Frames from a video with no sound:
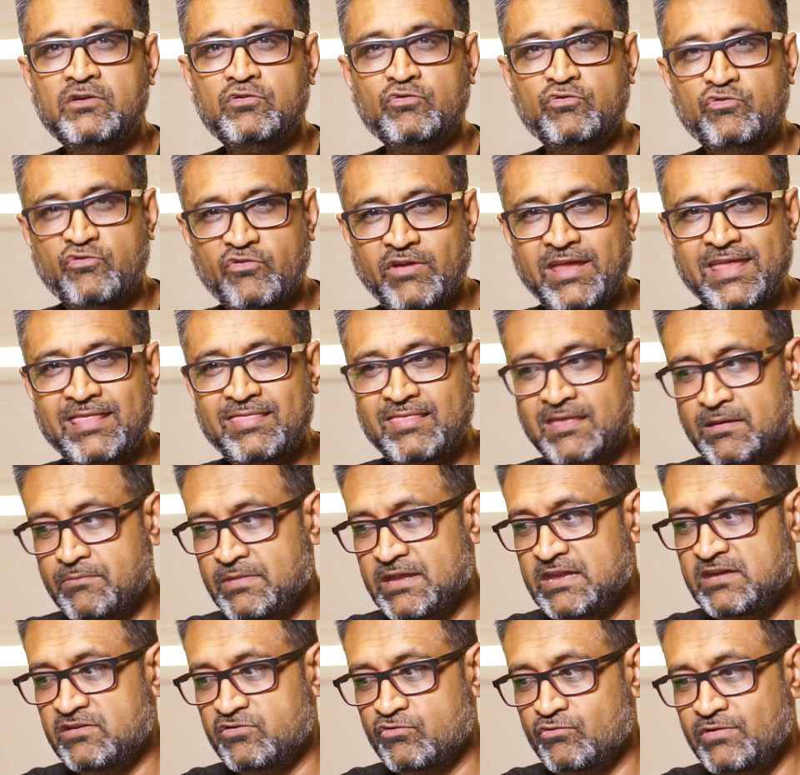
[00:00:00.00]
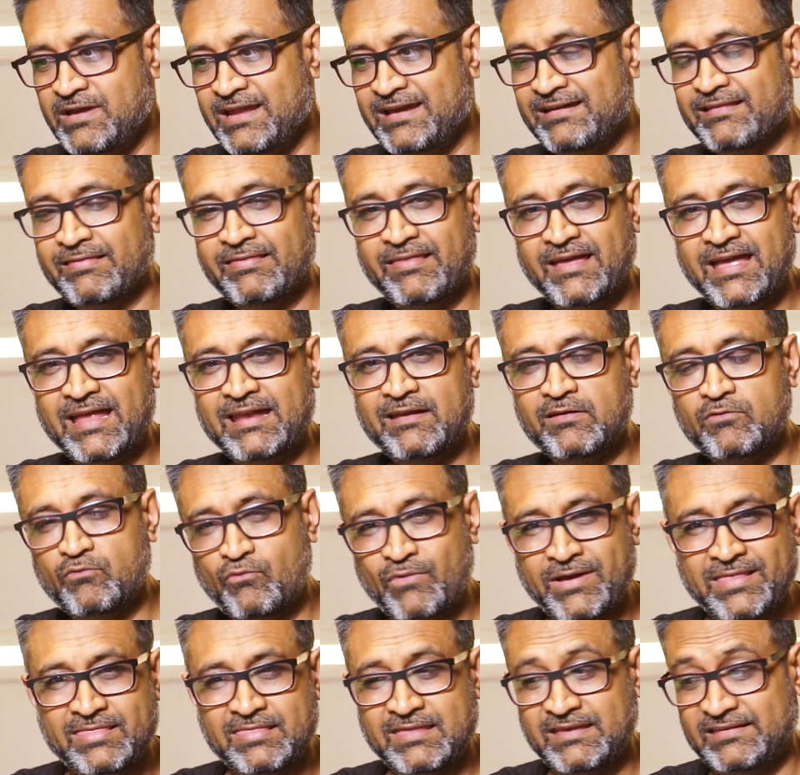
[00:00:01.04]
to train them into it than
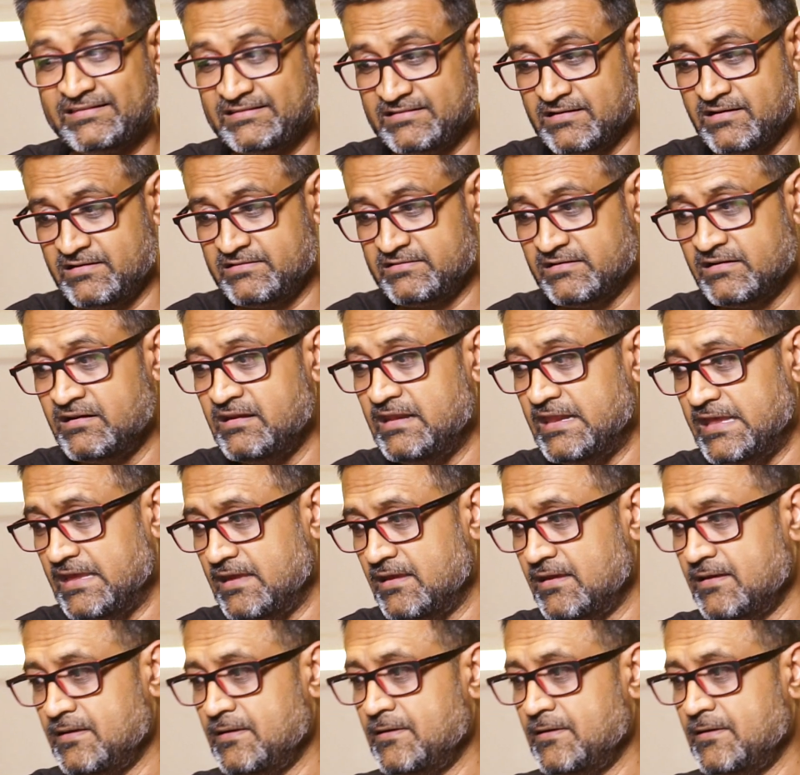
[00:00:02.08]
when they start early.